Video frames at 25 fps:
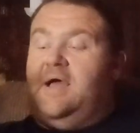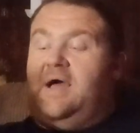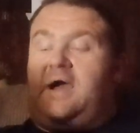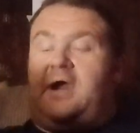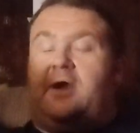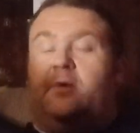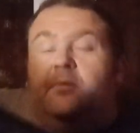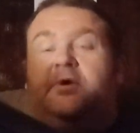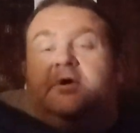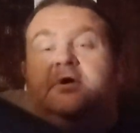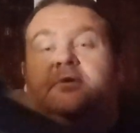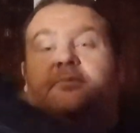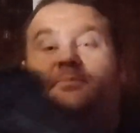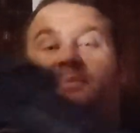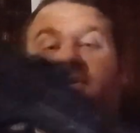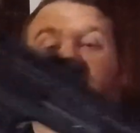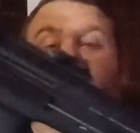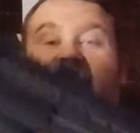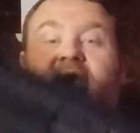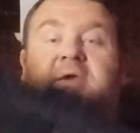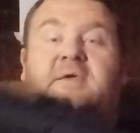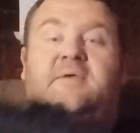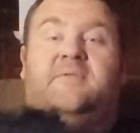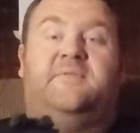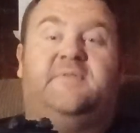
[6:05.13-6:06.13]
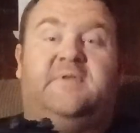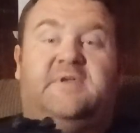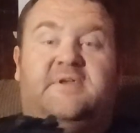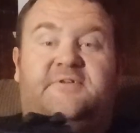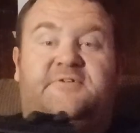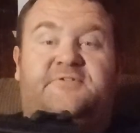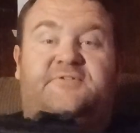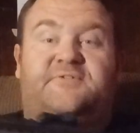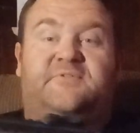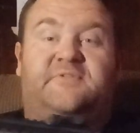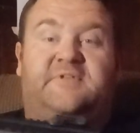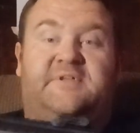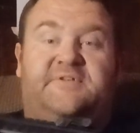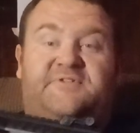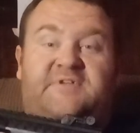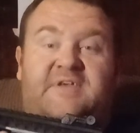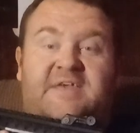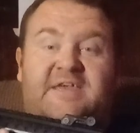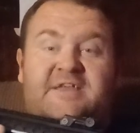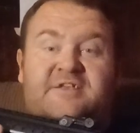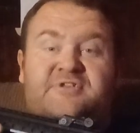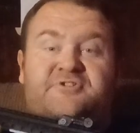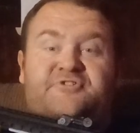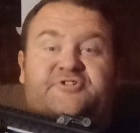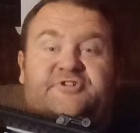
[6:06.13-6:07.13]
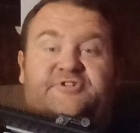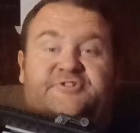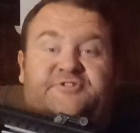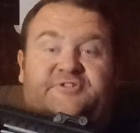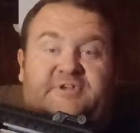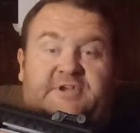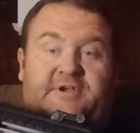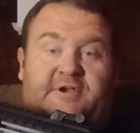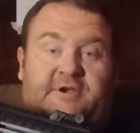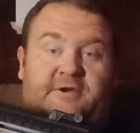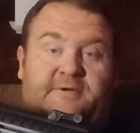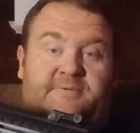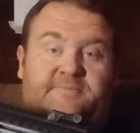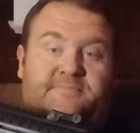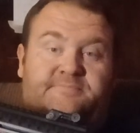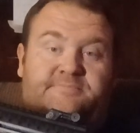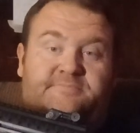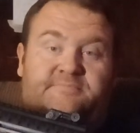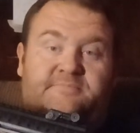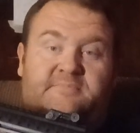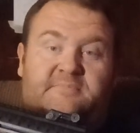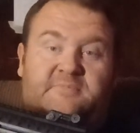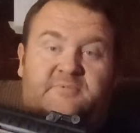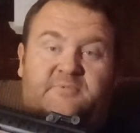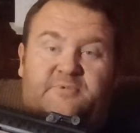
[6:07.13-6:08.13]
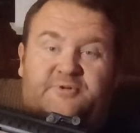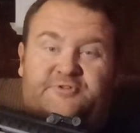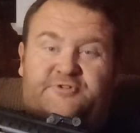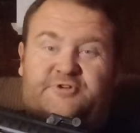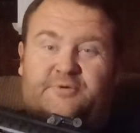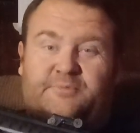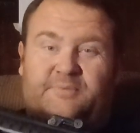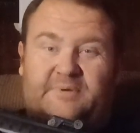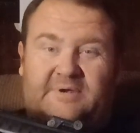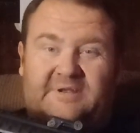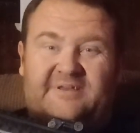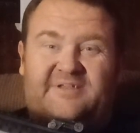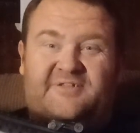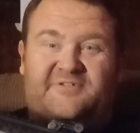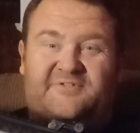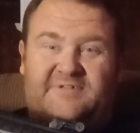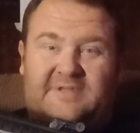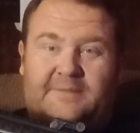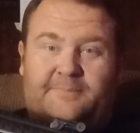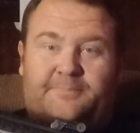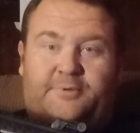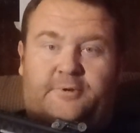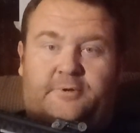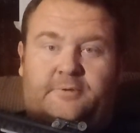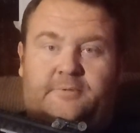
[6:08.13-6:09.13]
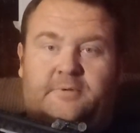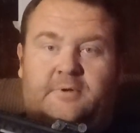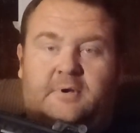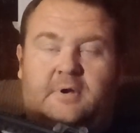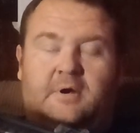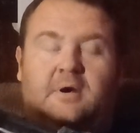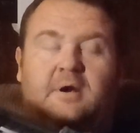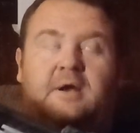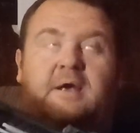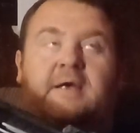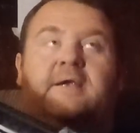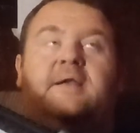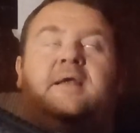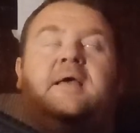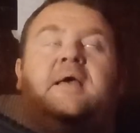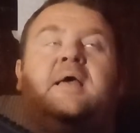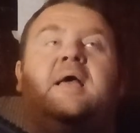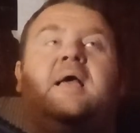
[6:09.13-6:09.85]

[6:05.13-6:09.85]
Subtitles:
I will be these hinges here, which are really simple. All right.